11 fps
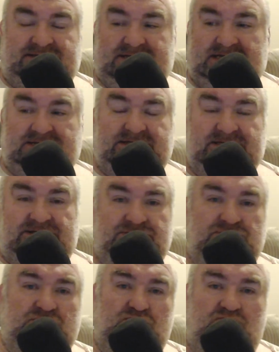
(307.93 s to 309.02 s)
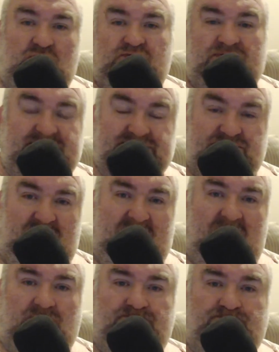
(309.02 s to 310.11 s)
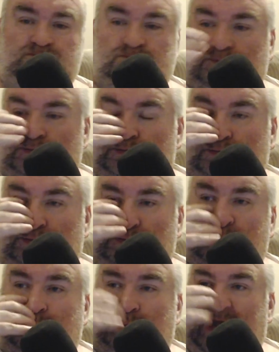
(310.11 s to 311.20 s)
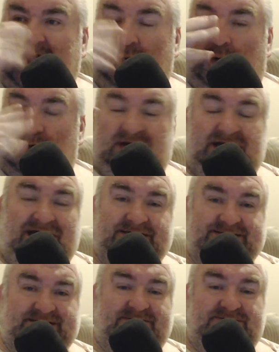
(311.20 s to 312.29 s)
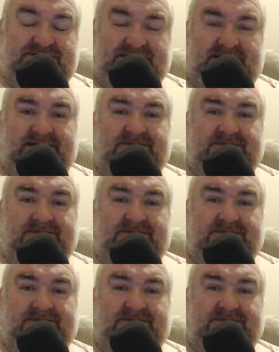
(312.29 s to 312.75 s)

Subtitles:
easy to move things around and organize and everything,